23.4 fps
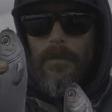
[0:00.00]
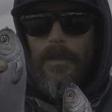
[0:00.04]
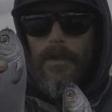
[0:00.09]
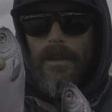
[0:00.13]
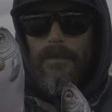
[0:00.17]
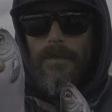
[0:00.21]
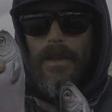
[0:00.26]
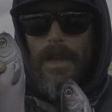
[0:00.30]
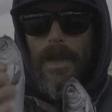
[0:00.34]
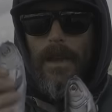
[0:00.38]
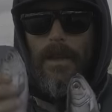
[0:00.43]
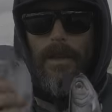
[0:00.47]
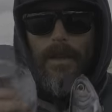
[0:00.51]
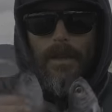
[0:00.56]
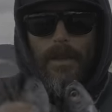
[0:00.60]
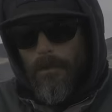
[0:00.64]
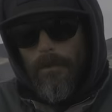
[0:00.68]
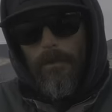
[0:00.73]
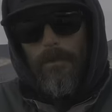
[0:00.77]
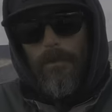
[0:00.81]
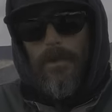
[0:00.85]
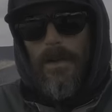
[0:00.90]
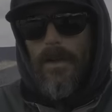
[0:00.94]
We have that.
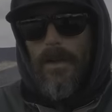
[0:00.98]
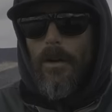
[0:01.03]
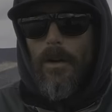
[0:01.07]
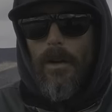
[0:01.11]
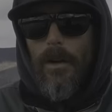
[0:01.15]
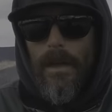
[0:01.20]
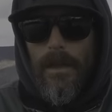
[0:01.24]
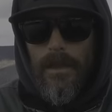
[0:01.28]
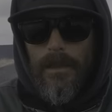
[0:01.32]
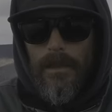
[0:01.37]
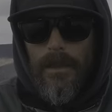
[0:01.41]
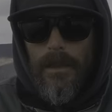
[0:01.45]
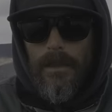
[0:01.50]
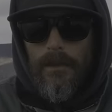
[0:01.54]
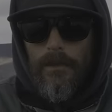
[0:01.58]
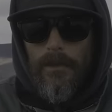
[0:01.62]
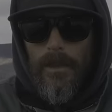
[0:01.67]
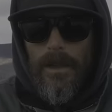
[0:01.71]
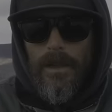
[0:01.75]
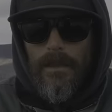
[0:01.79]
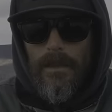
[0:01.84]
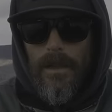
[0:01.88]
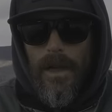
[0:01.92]
I'm gonna go ahead and get
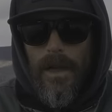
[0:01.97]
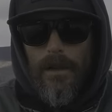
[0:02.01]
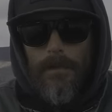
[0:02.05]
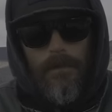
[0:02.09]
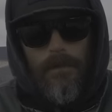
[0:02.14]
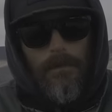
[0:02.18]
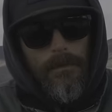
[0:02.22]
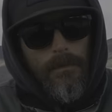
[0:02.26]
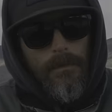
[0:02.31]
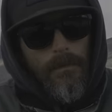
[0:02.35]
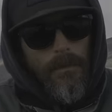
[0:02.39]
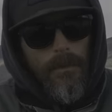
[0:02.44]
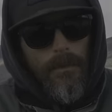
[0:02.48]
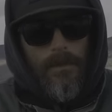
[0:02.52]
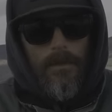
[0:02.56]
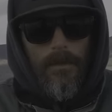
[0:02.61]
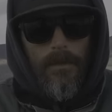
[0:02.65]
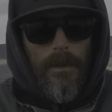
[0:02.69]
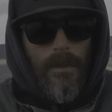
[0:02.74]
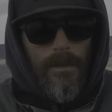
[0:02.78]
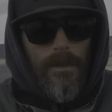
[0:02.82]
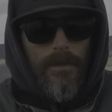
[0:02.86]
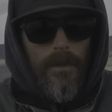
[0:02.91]
them rigged up, and
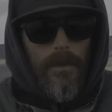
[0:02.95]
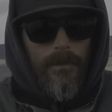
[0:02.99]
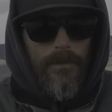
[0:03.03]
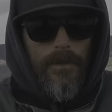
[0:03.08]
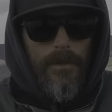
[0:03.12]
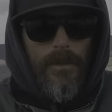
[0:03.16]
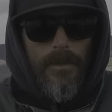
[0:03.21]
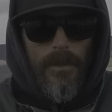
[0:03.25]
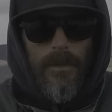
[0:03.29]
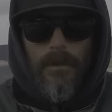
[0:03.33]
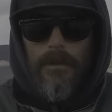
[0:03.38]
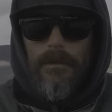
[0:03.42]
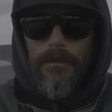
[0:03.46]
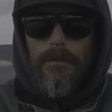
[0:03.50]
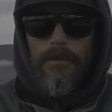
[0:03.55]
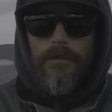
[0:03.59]
we're gonna start fishing.